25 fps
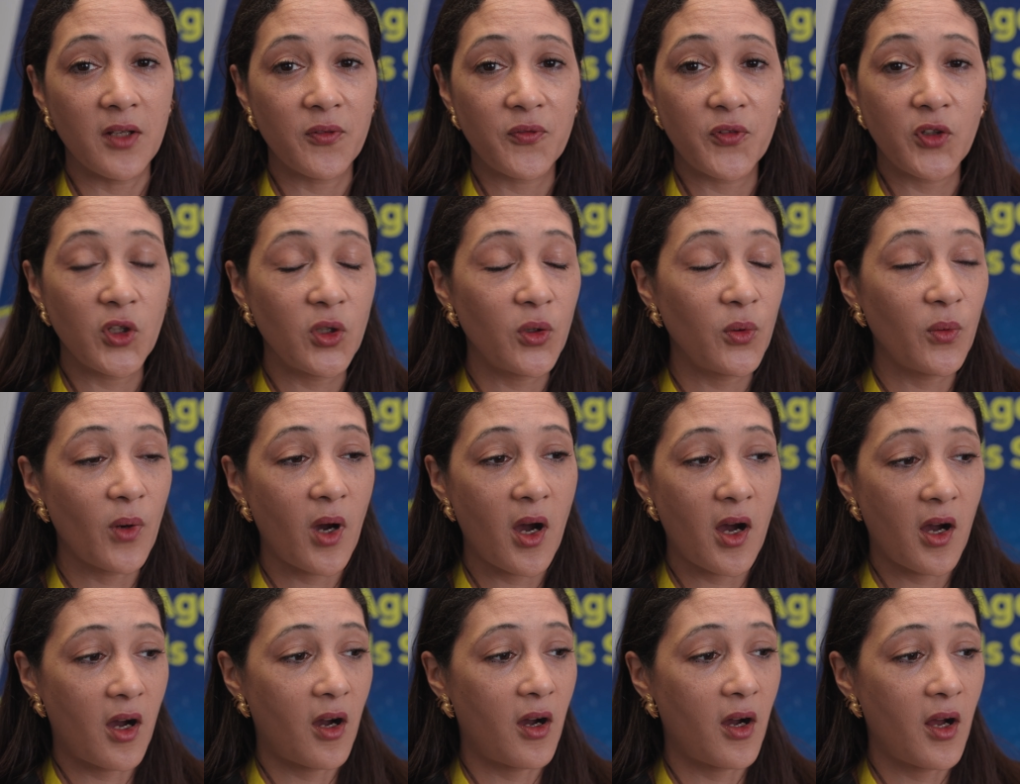If you
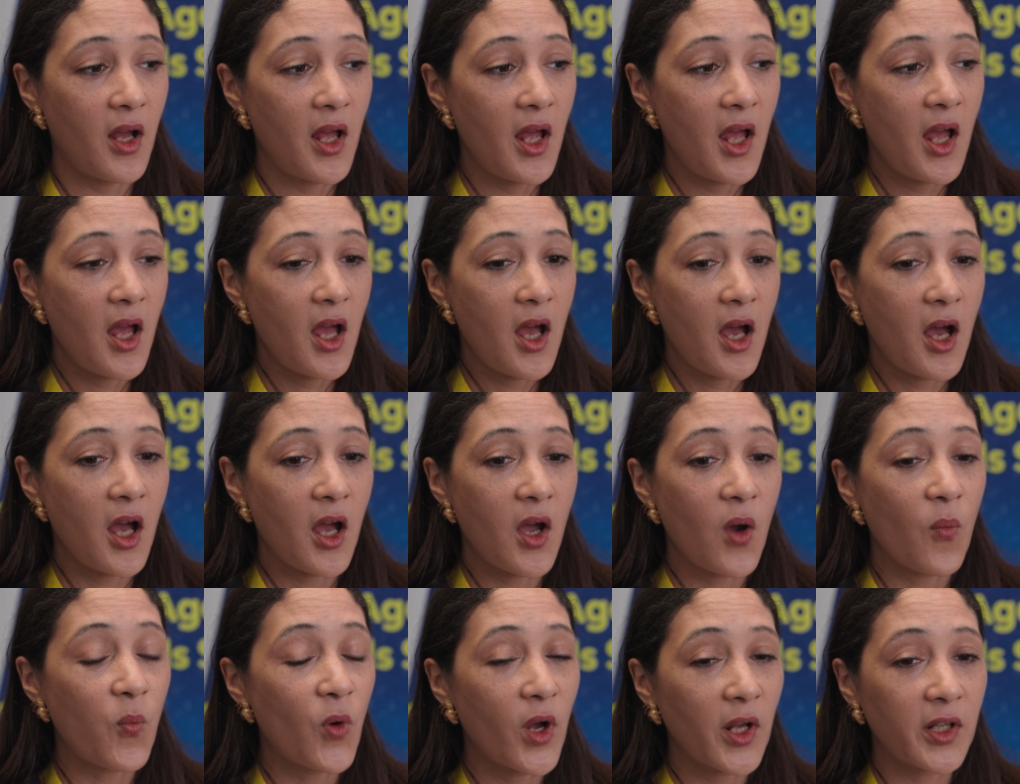are
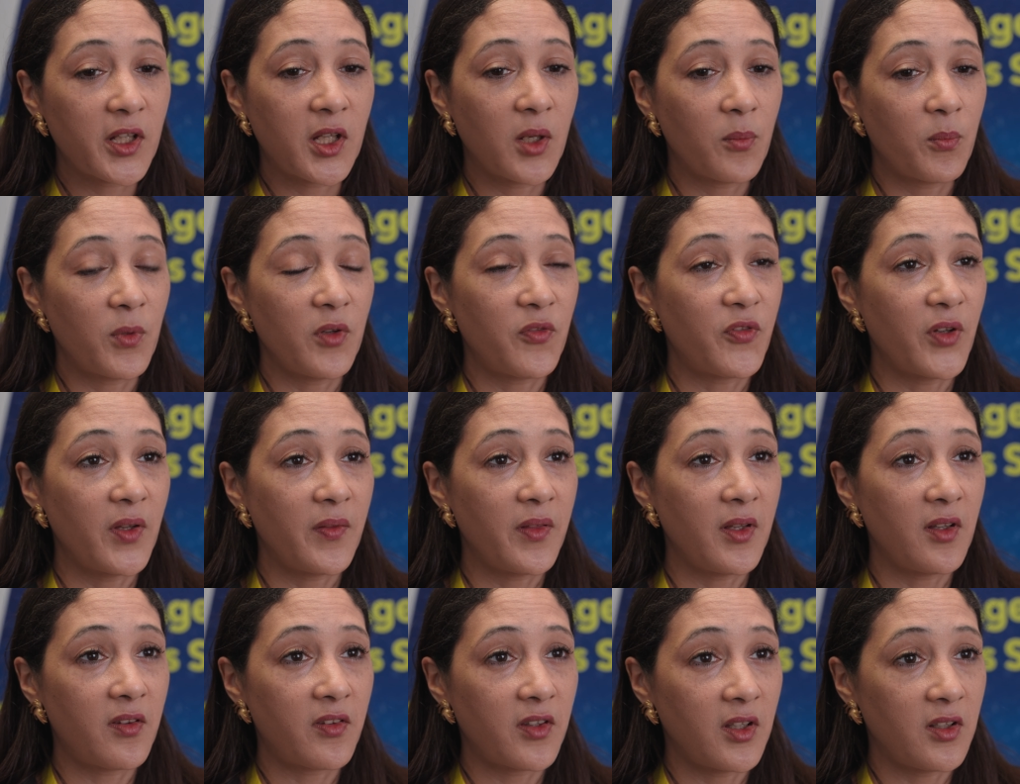working
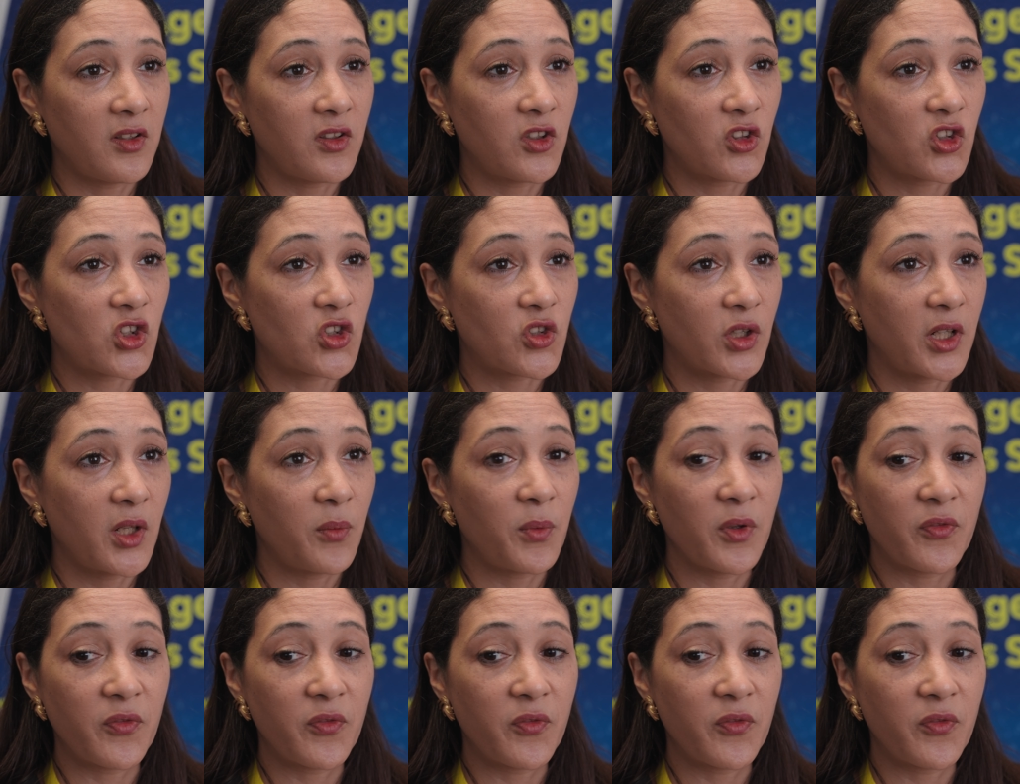within this industry,